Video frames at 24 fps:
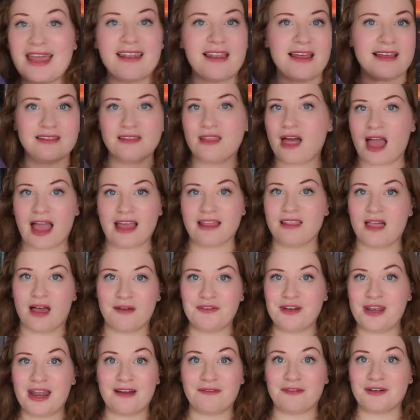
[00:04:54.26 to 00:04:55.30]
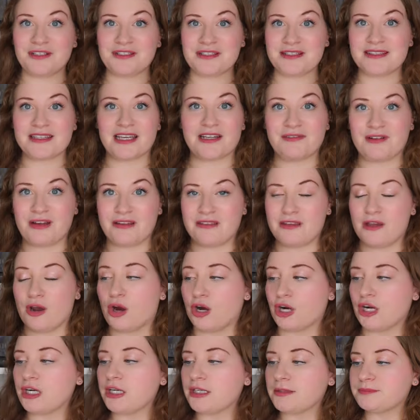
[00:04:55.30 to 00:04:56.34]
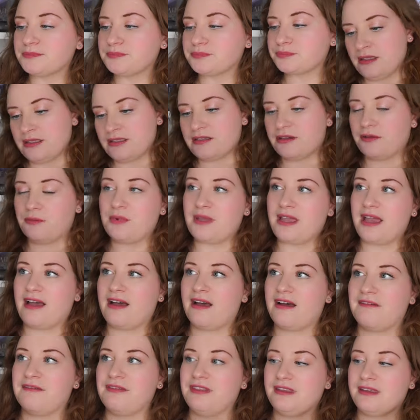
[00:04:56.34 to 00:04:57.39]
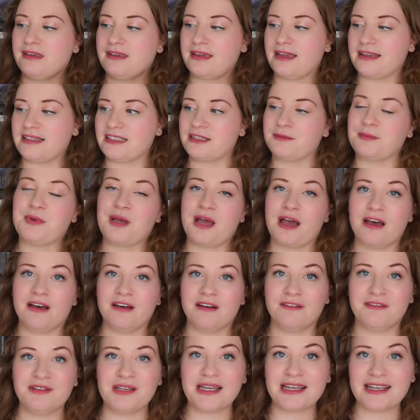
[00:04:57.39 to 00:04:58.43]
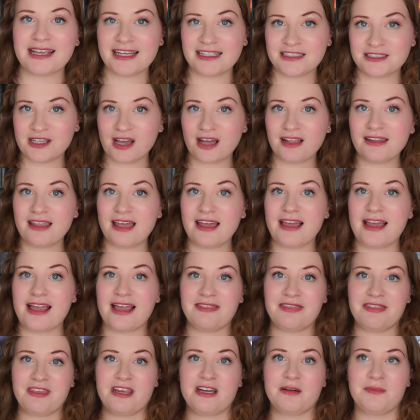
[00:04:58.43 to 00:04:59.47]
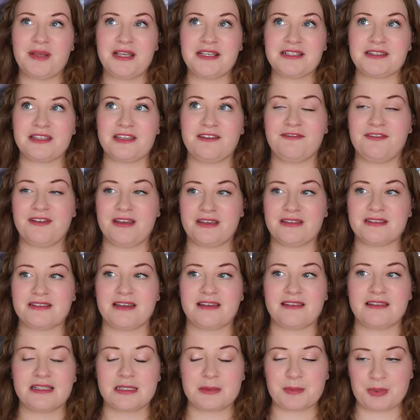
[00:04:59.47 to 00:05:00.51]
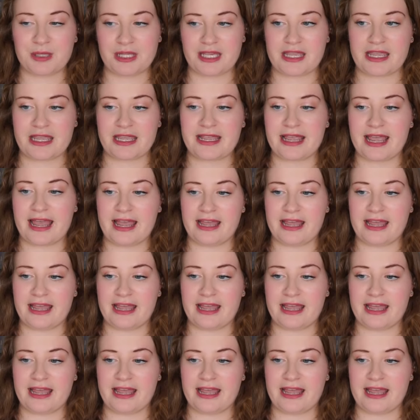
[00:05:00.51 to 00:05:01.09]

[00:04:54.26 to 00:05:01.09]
I loved it ever since I read the ARC. So we have the Kingdom of Kandala, and they are basically facing this plague,